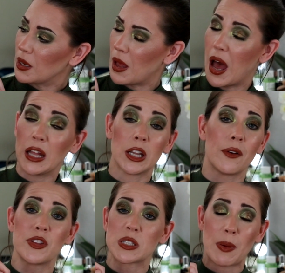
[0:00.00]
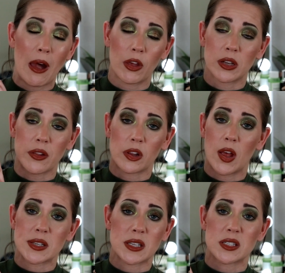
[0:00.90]
I love this palette
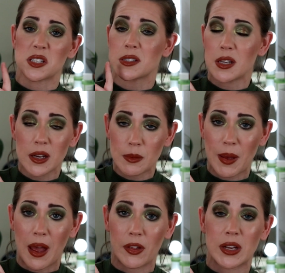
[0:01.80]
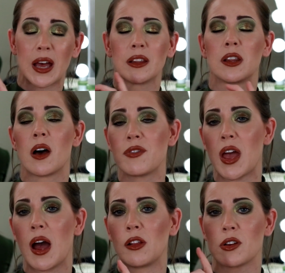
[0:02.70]
nonetheless. It's a stunning palette. I love the
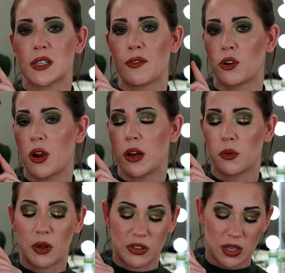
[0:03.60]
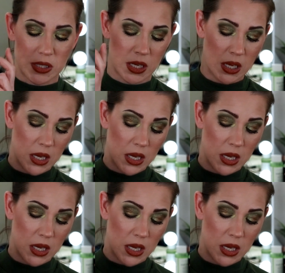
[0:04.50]
eye looks I've created with it.